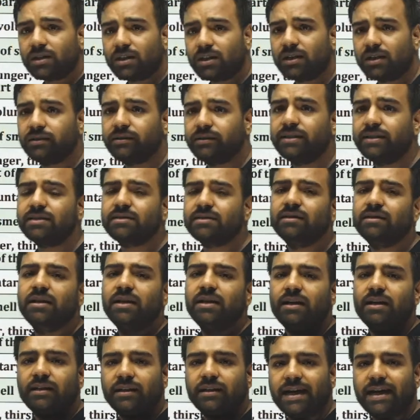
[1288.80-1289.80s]
this
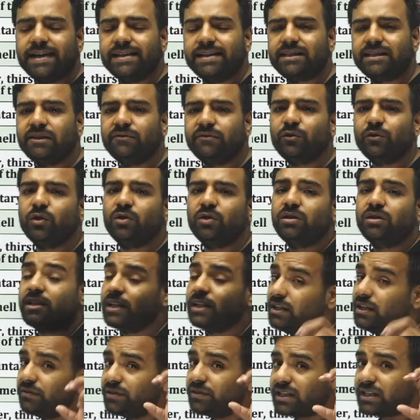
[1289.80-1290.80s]
diencephalon
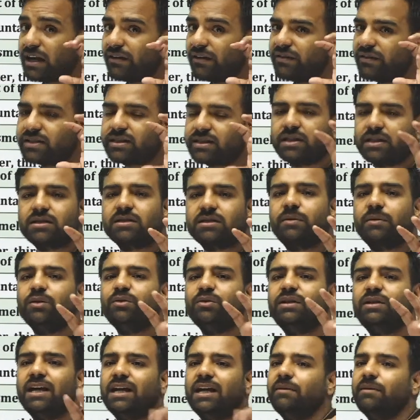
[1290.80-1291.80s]
in which I have discussed about
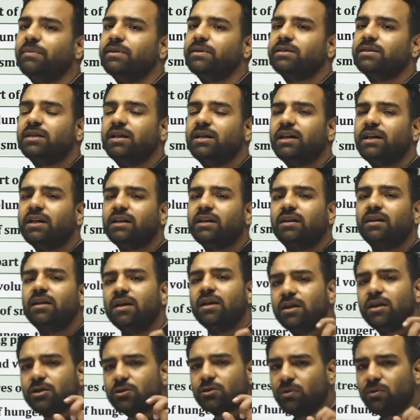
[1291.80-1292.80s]
thalamus, correct?
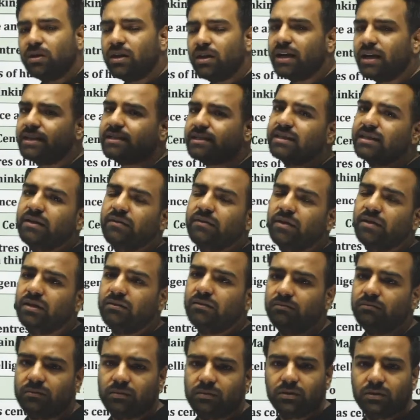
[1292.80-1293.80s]
So let's have a
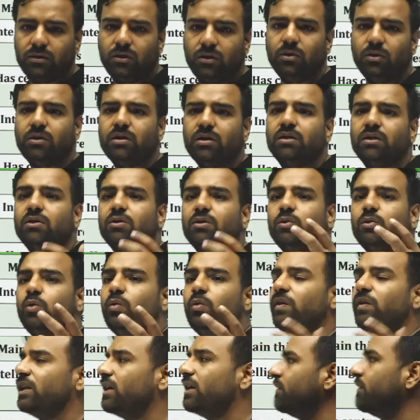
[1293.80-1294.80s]
look who
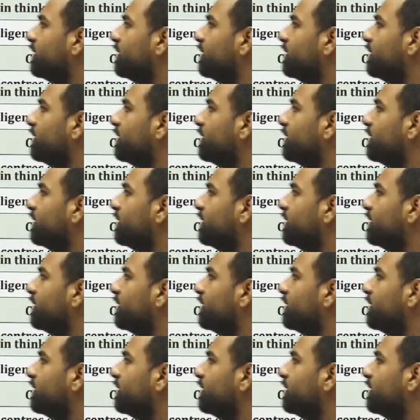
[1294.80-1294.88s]
will give